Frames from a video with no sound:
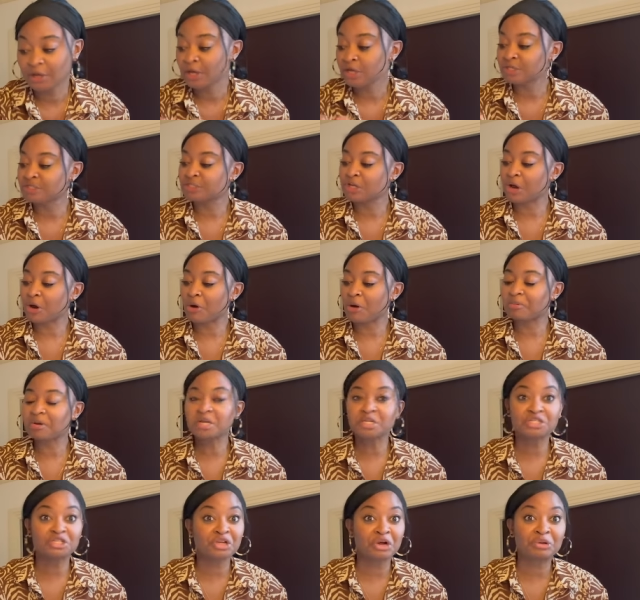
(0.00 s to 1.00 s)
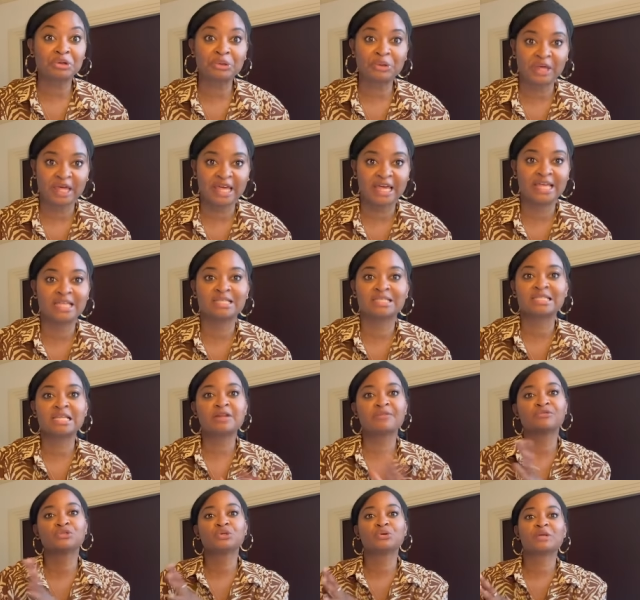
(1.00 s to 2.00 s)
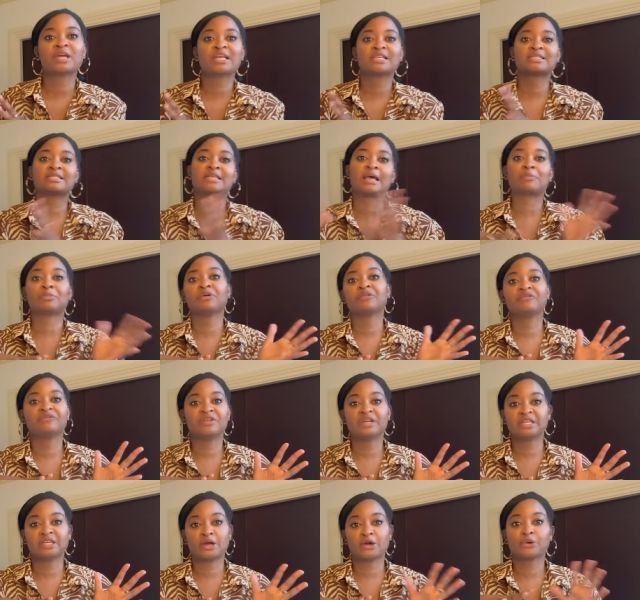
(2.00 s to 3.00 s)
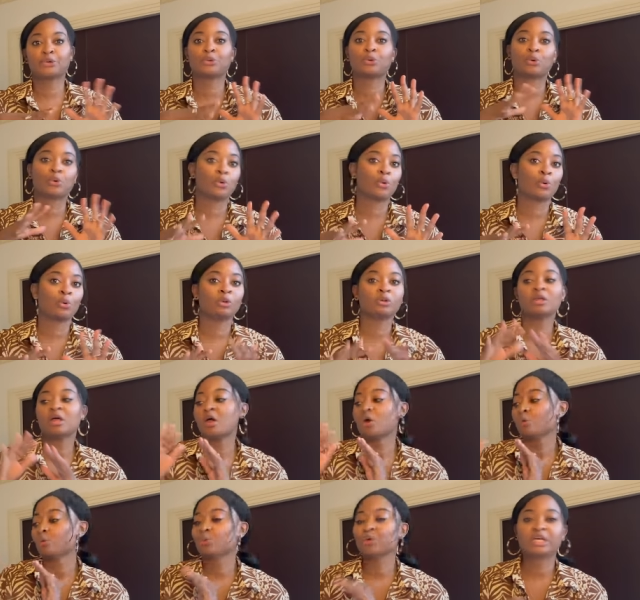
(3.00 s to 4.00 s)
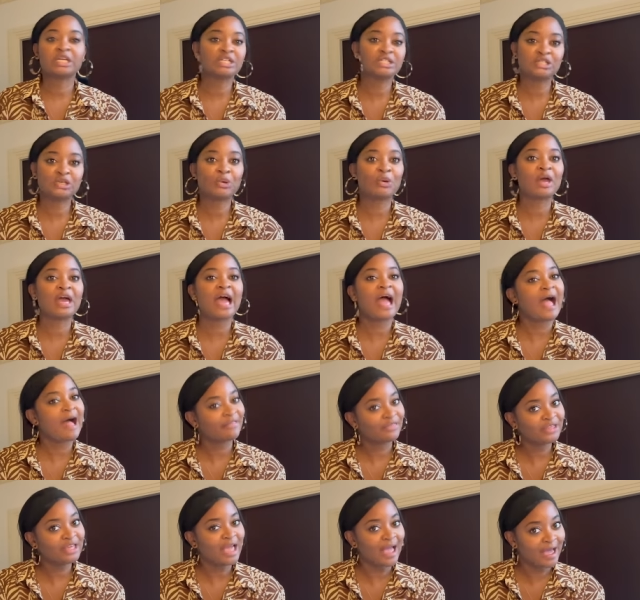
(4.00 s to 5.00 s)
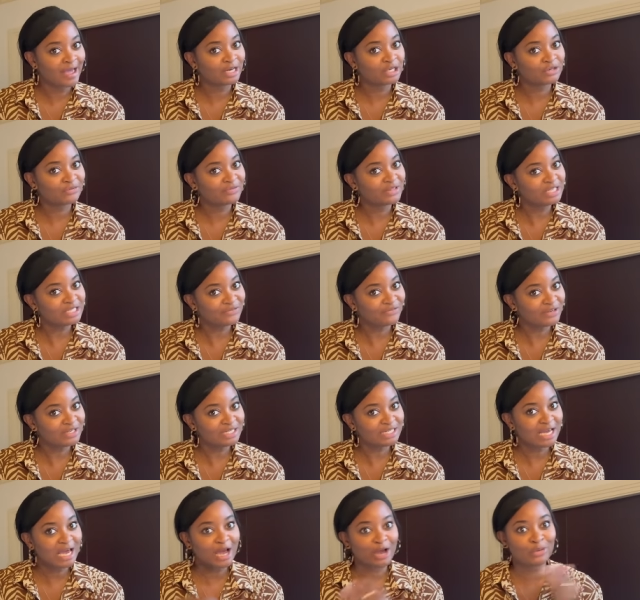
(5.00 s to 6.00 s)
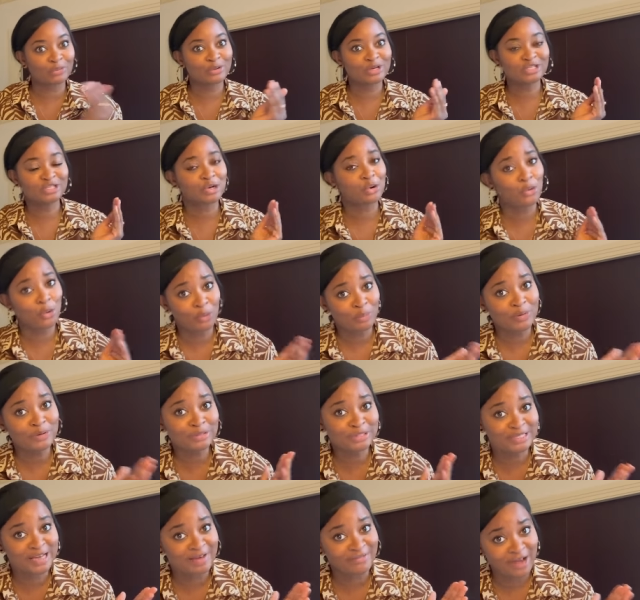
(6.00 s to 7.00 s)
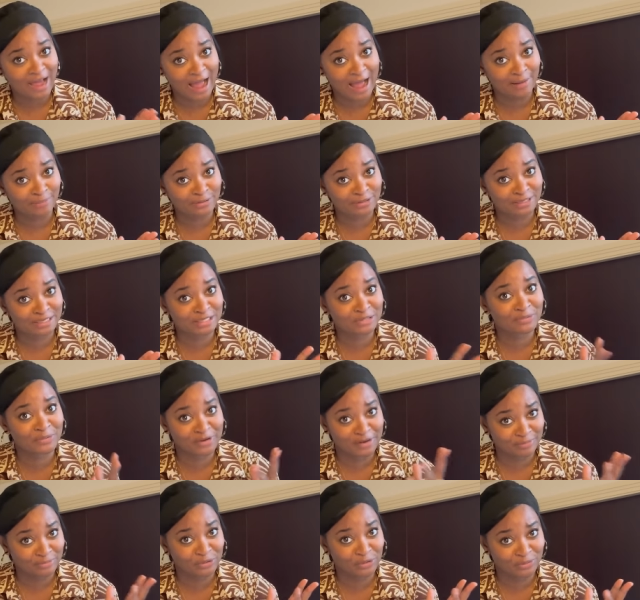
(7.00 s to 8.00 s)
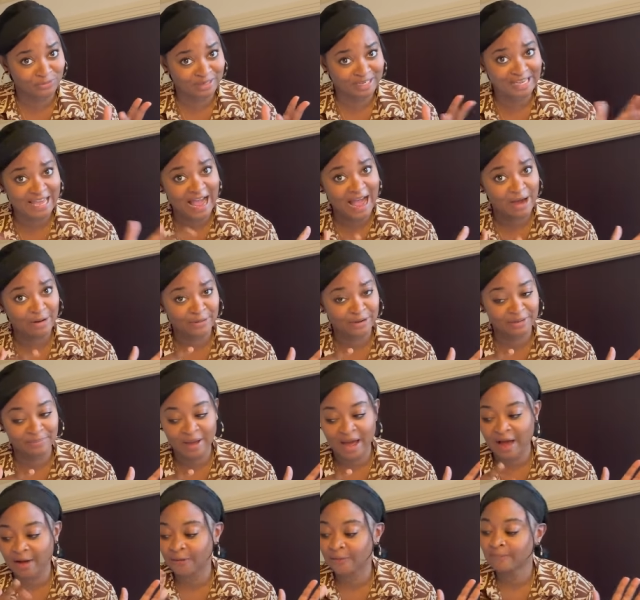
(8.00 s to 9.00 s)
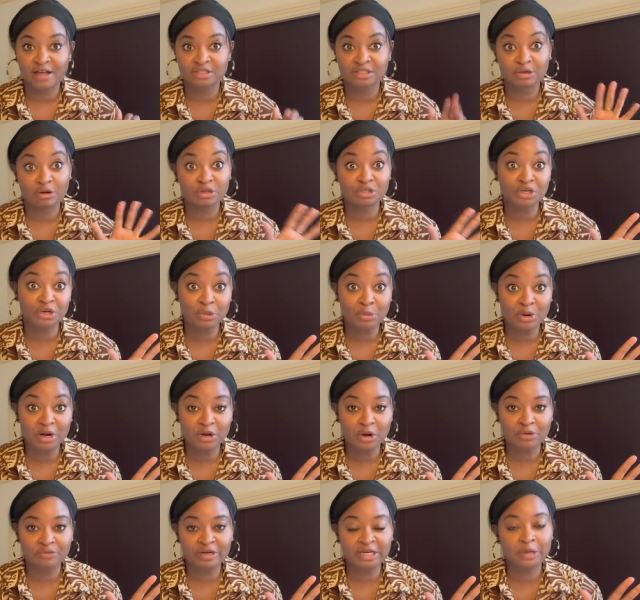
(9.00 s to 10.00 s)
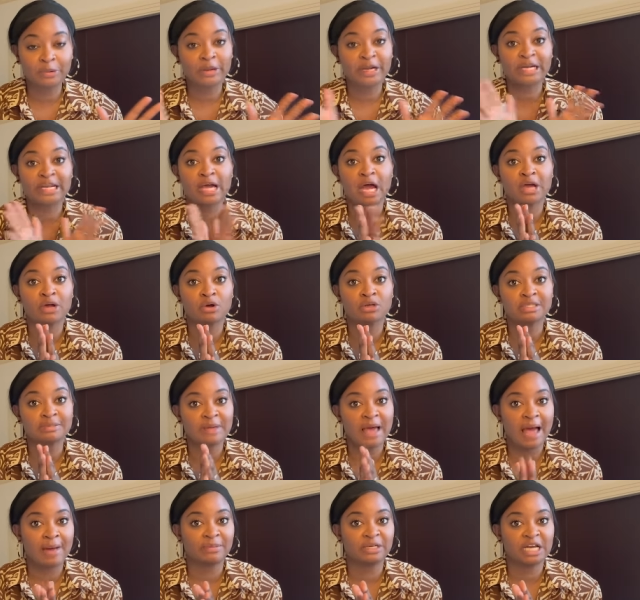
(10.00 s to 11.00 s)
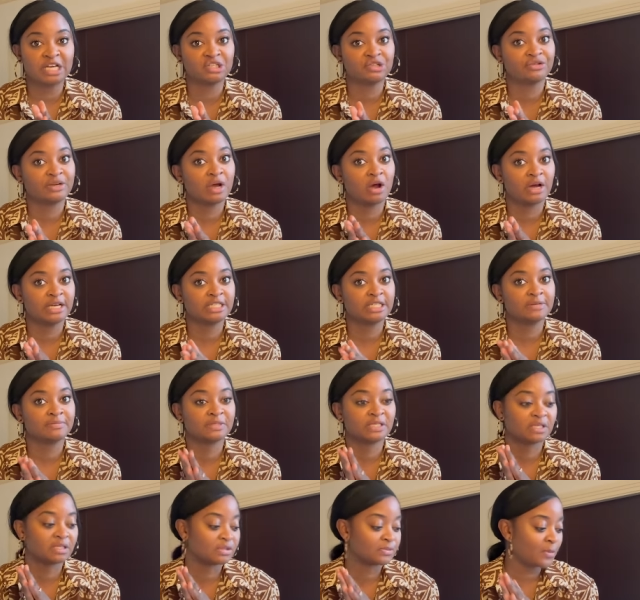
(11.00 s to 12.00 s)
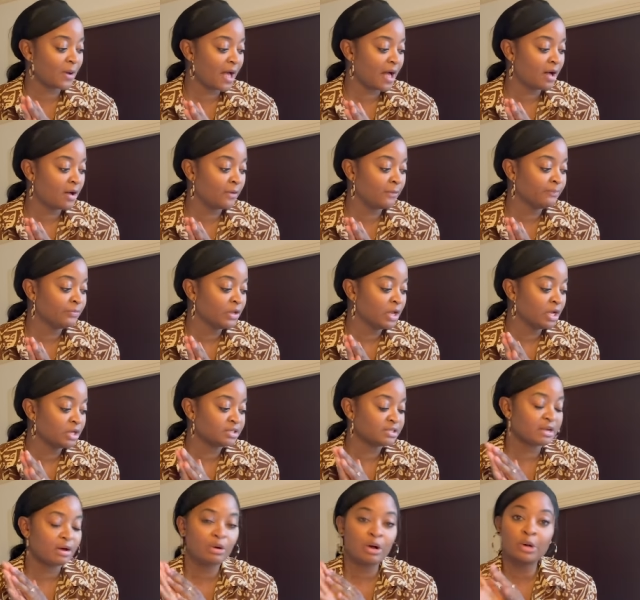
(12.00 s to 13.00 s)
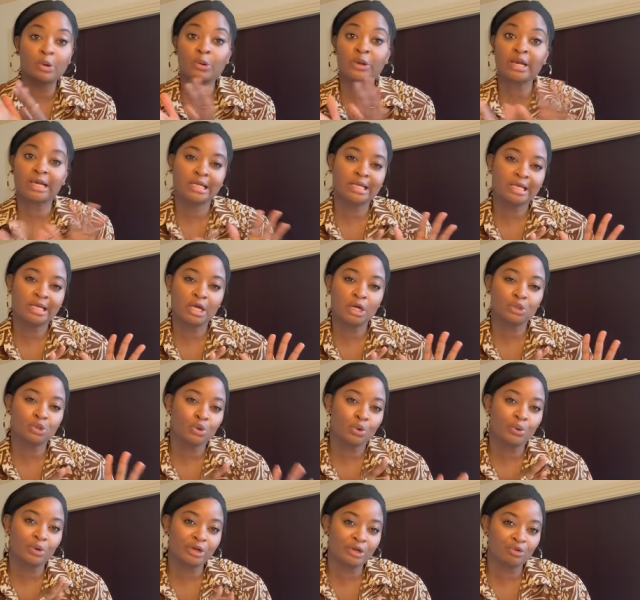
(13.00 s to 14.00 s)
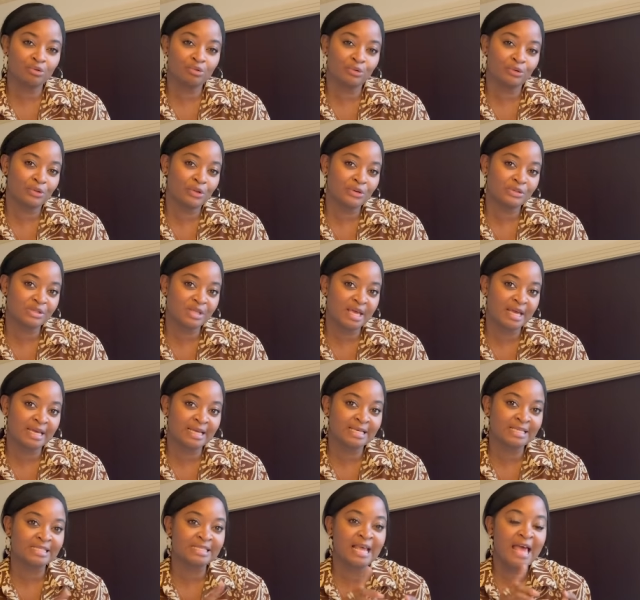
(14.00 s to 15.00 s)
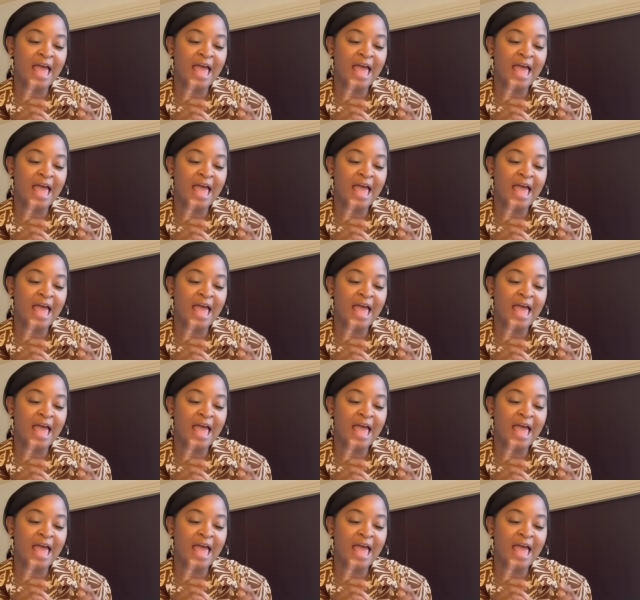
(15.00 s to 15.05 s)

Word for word: So I'm gonna show you here, instead of doing a separate video haul, we're gonna do it at the end of this video, which almost never happens when I'm normally out and about. So I'll show you what I got really quickly. I got some haberdashery items as well. So I'll quickly talk you through those things.